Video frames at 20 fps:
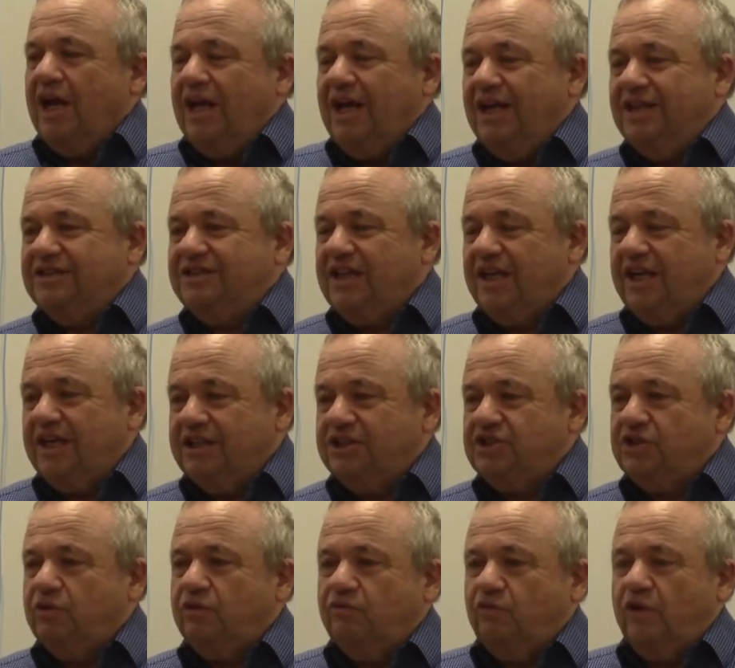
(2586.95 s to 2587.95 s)
is the
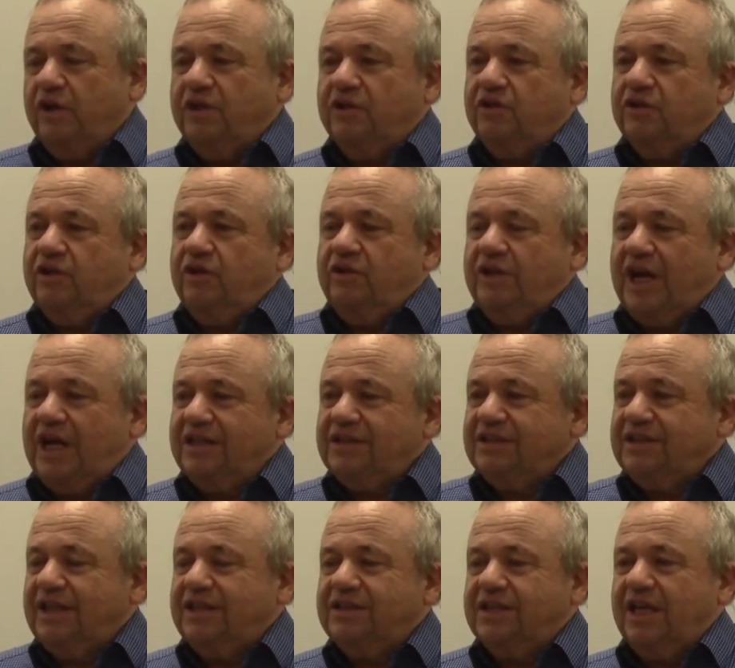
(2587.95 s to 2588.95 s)
issue of whether the United
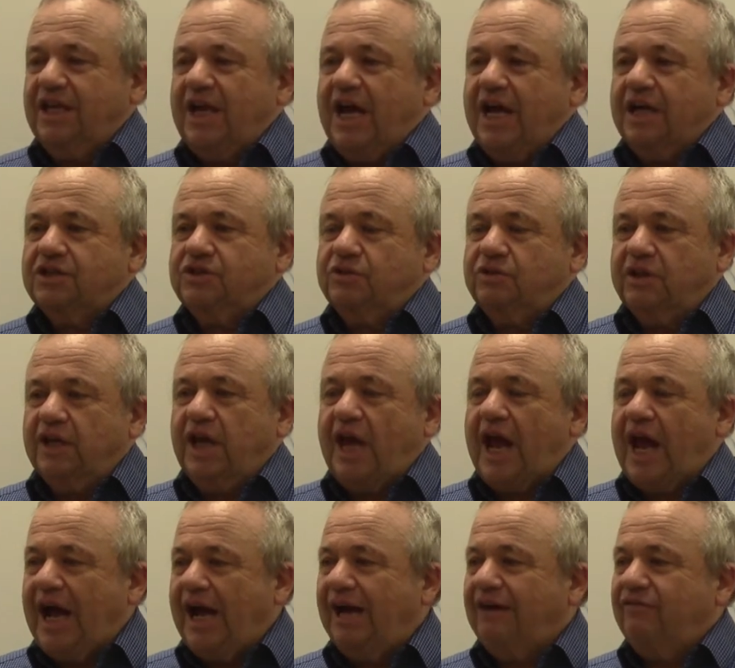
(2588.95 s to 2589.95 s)
States can actually
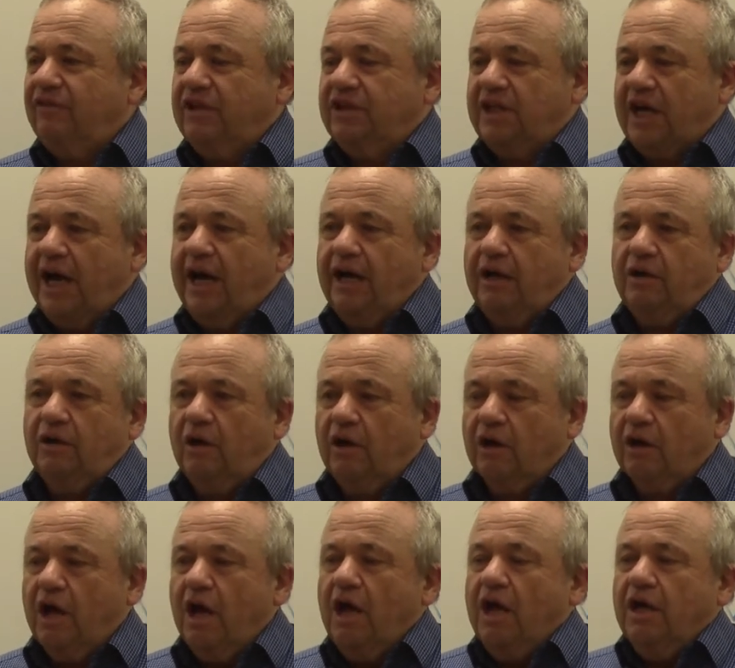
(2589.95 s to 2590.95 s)
have a
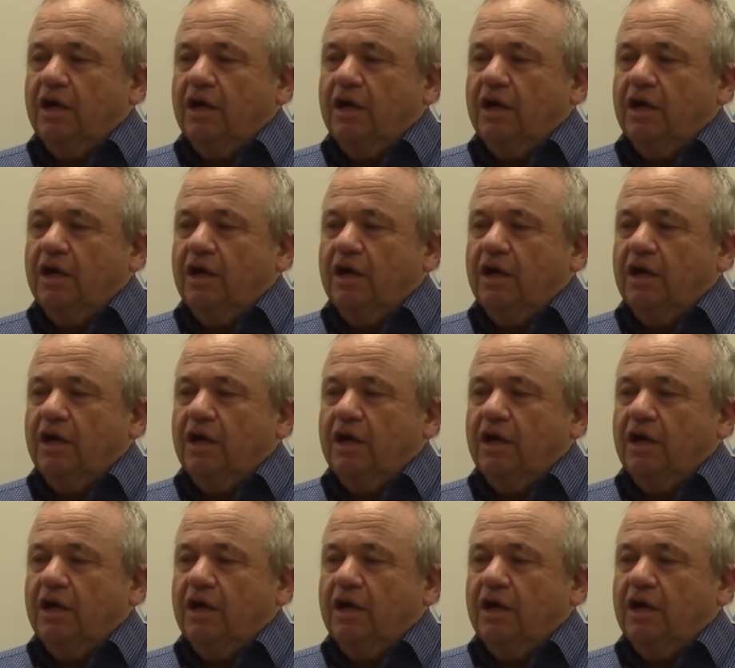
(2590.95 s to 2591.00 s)
dialogue,